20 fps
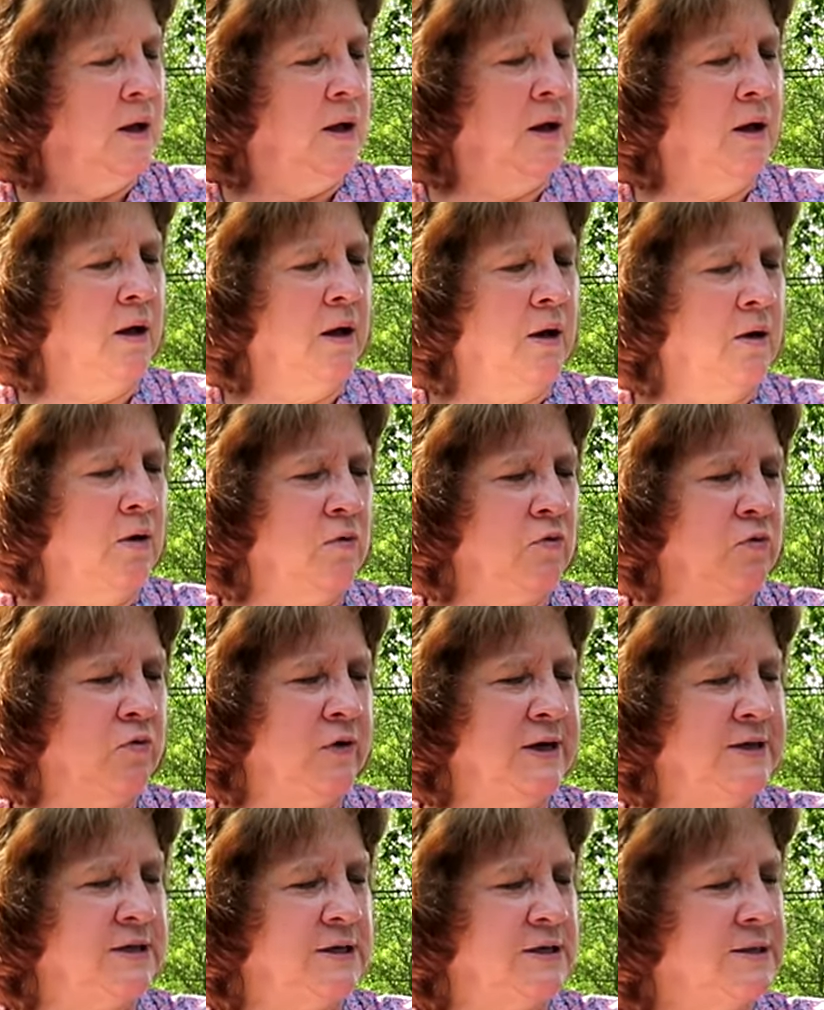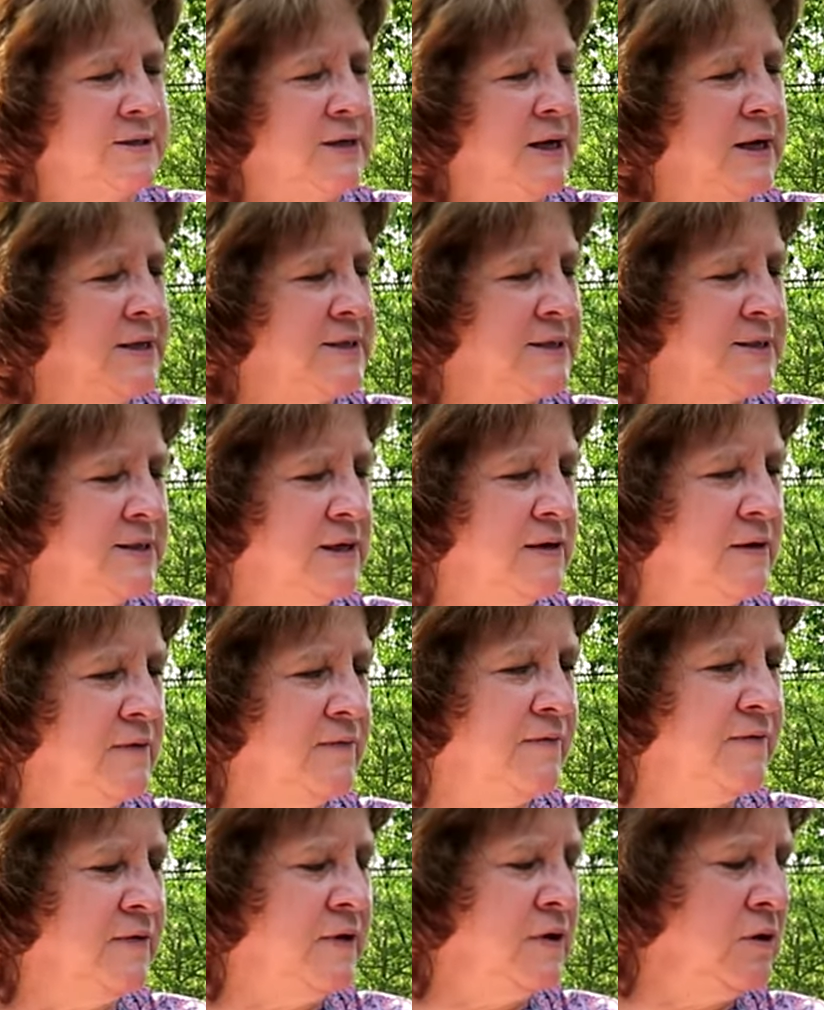Oh, gracious, I see a
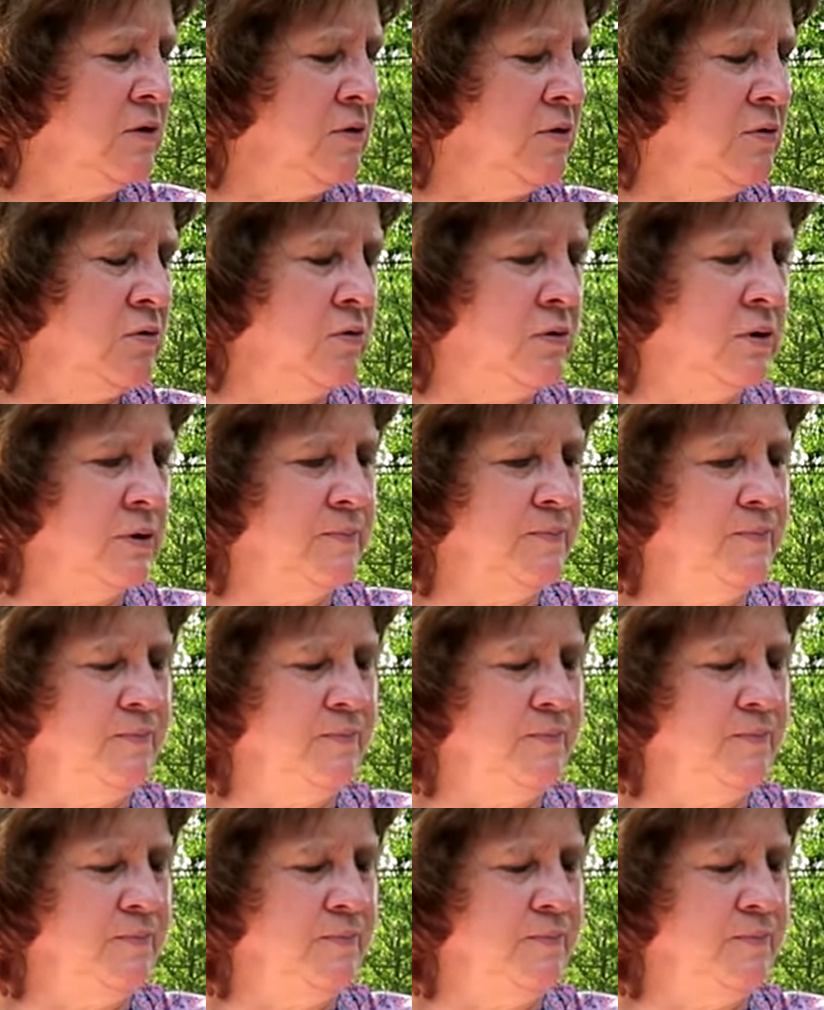few.